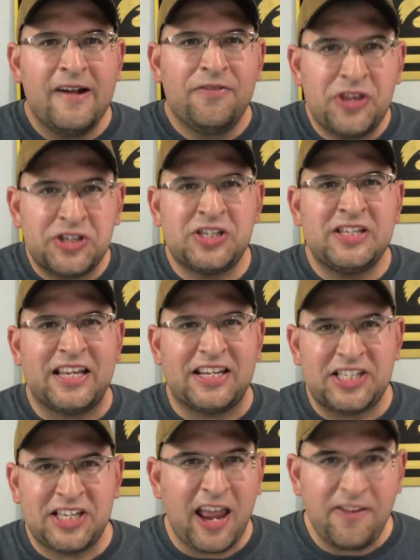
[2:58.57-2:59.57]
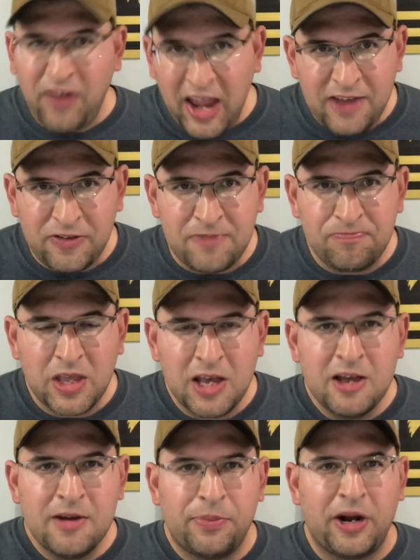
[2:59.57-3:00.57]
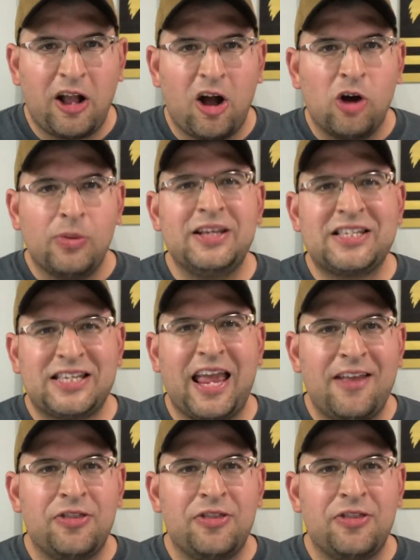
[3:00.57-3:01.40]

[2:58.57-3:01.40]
This is a safe haven, but I always say